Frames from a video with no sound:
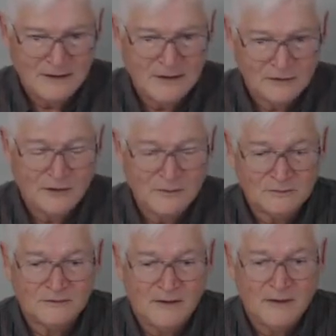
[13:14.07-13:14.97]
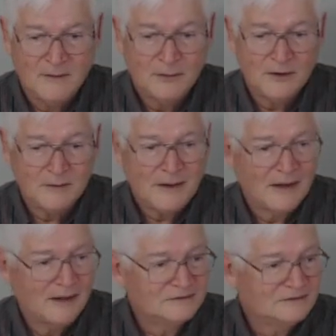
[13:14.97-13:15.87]
in terms of putting my
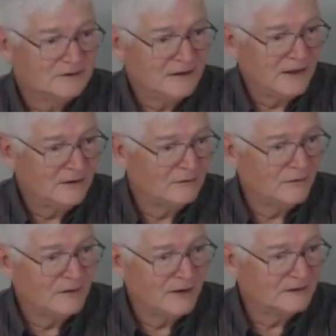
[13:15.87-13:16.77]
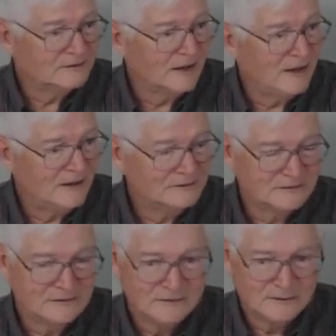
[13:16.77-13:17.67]
lessons together for the next class.